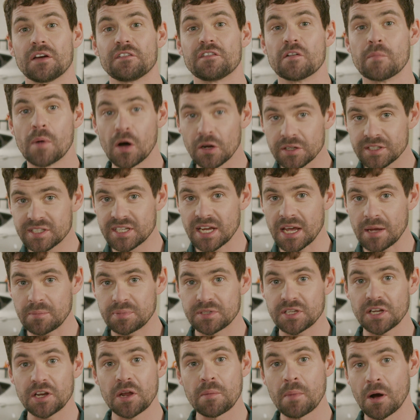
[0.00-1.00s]
For more
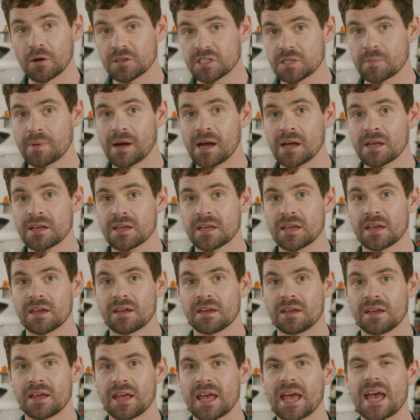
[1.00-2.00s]
tips on your motorbike,
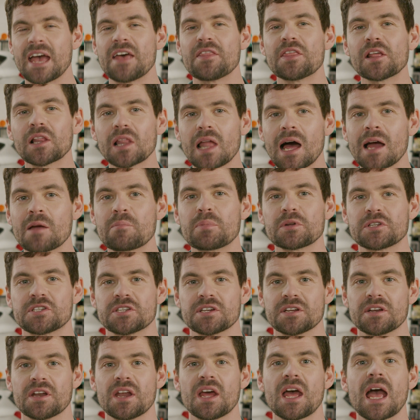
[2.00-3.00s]
hit the like
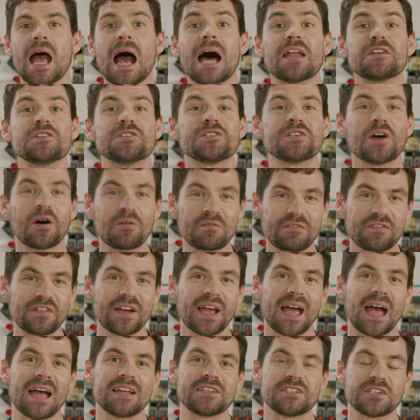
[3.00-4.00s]
button and don't
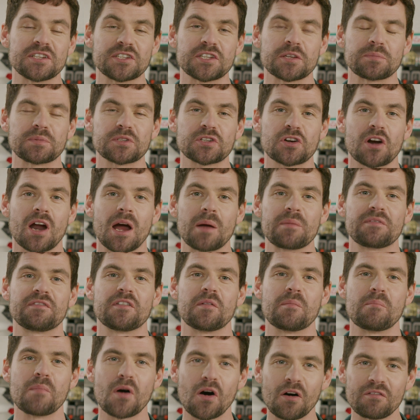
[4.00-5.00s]
forget to subscribe for
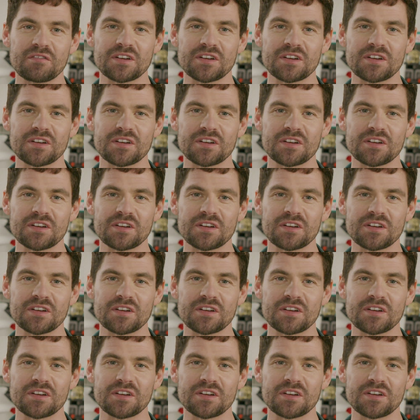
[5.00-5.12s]
more